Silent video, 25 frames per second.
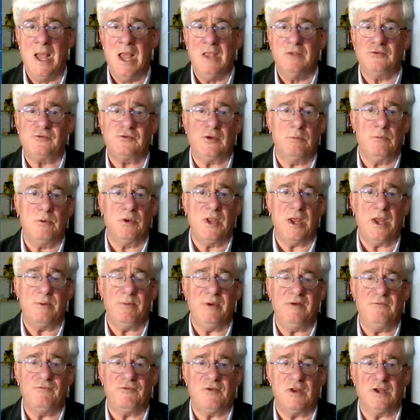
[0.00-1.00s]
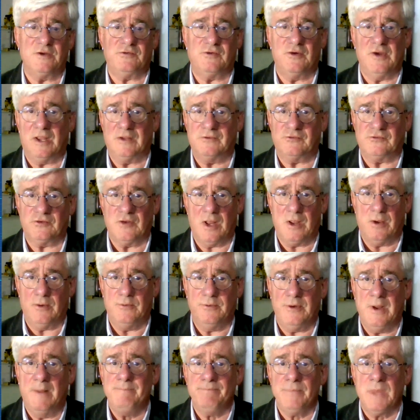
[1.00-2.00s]
So although inflation has
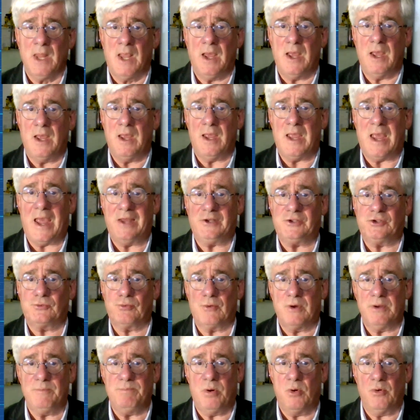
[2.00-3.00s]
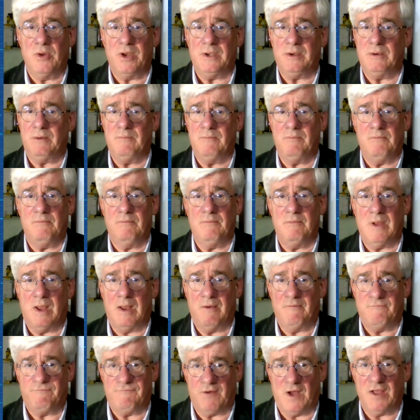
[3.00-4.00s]
slowed at
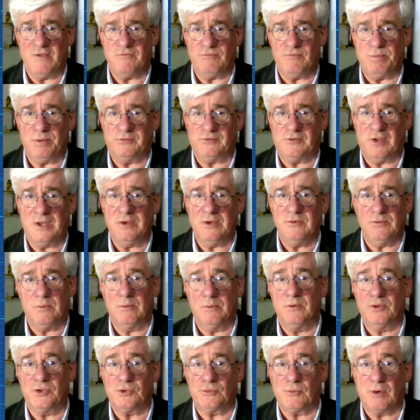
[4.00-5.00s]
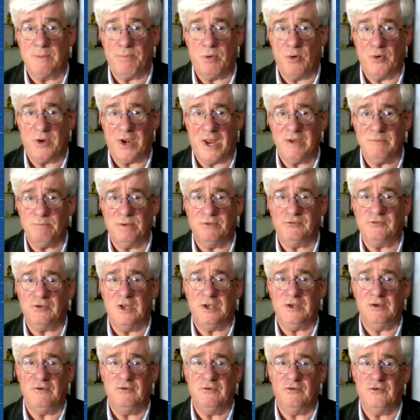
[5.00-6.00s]
3.5% or
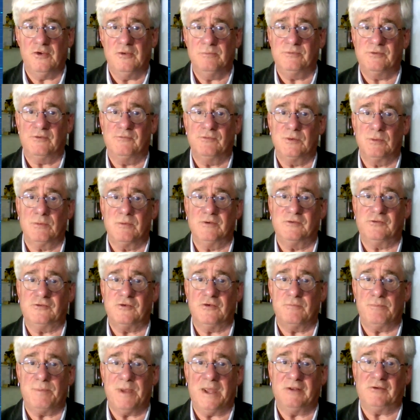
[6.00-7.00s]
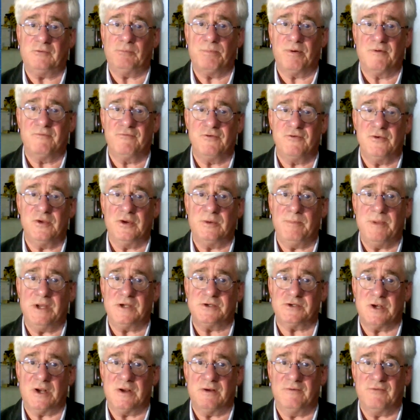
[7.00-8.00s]
3.8% in terms of the Reserve Bank's preferred
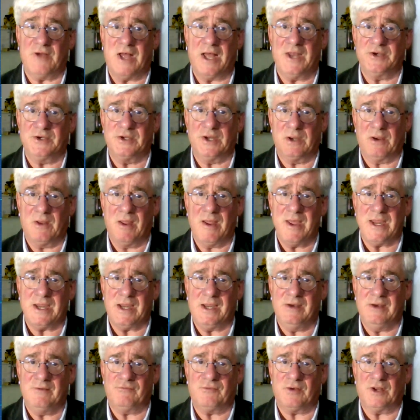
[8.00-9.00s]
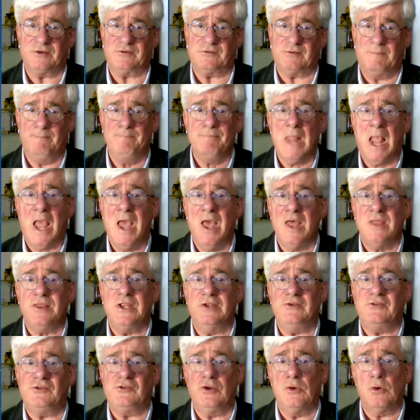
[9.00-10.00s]
measure of underlying inflation,
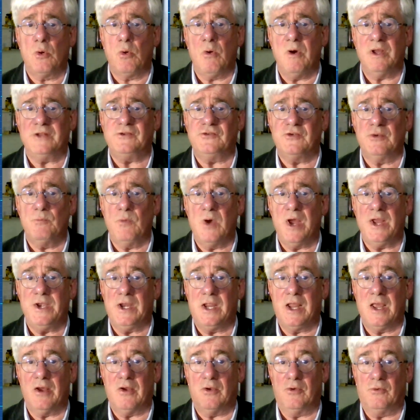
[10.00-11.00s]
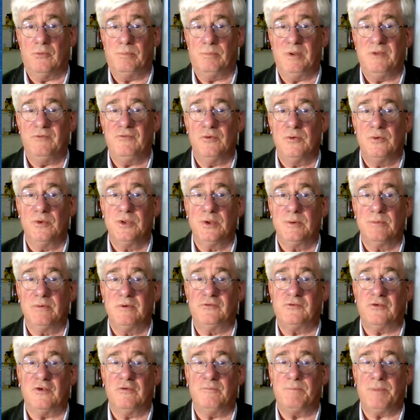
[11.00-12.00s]
there's still quite some way to go before the
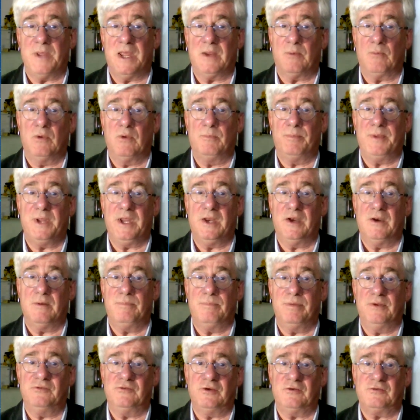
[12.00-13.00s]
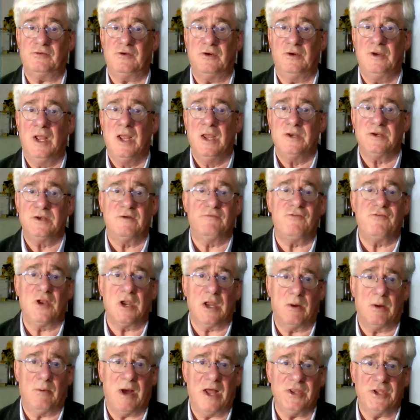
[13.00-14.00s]
Reserve Bank will be in a position to
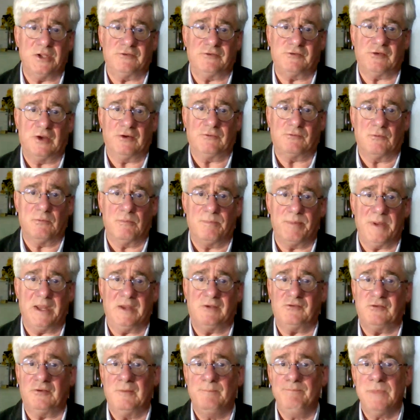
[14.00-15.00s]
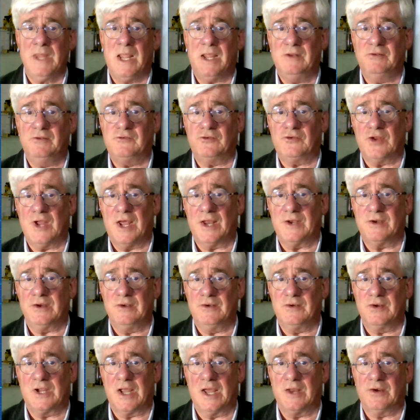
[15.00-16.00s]
follow other central banks in starting
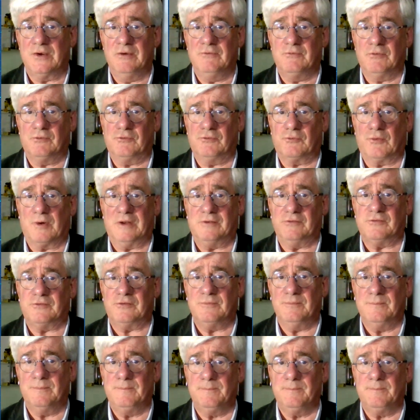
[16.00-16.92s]
to cut interest rates.